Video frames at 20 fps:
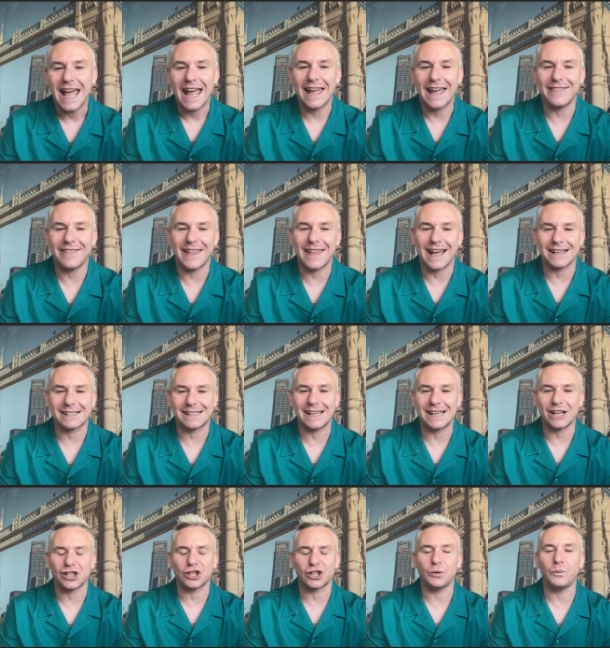in that
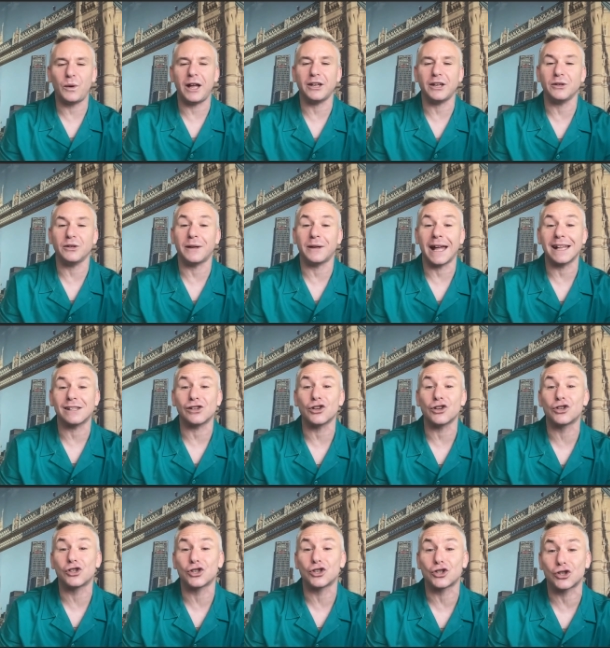section where you get to
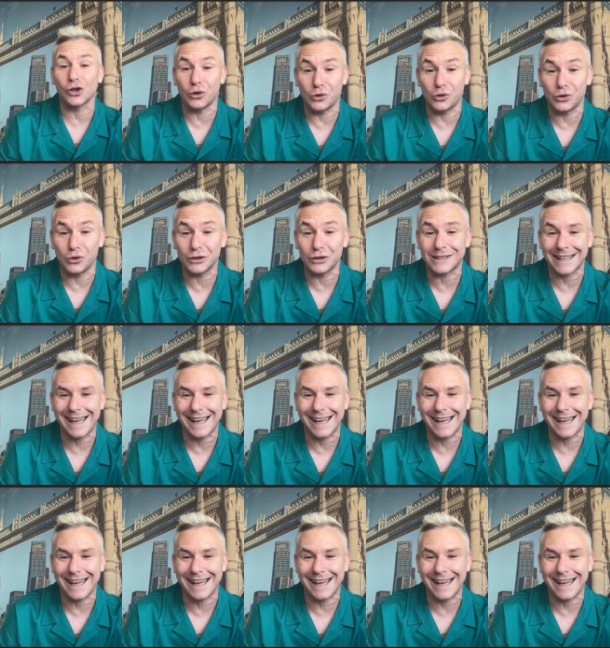sort